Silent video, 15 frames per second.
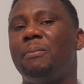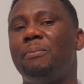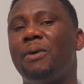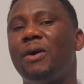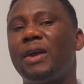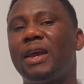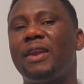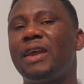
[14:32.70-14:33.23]

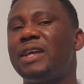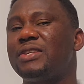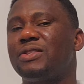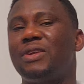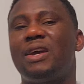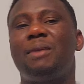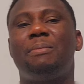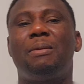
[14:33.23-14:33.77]
Bulgaria is
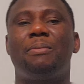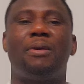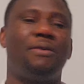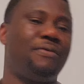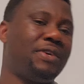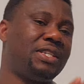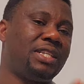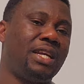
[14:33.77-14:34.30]
not a member
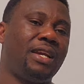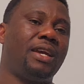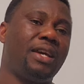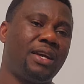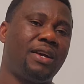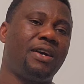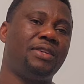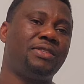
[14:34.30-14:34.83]
of a
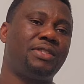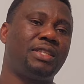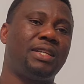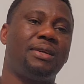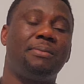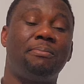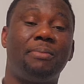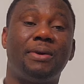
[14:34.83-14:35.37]
Schengen
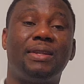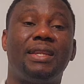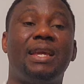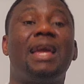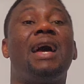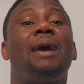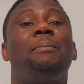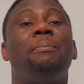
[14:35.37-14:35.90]
country, but
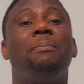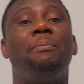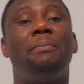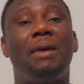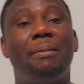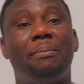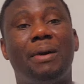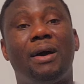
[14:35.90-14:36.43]
they are
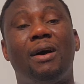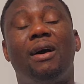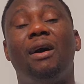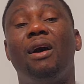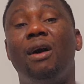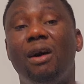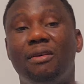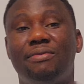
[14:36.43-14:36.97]
member
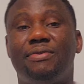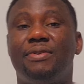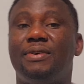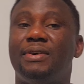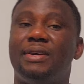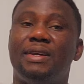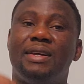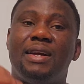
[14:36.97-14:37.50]
of
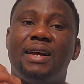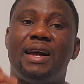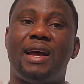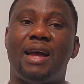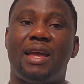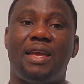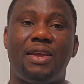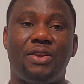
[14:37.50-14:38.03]

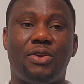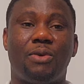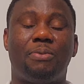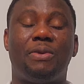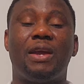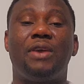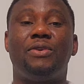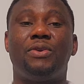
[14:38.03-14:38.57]

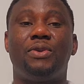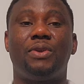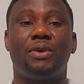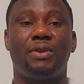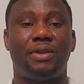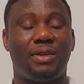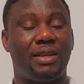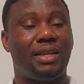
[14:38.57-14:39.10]
European
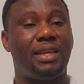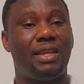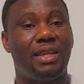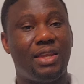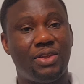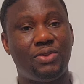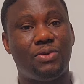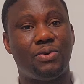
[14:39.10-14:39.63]
Union, the
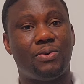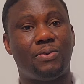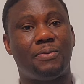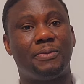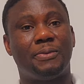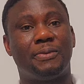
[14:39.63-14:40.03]
EU.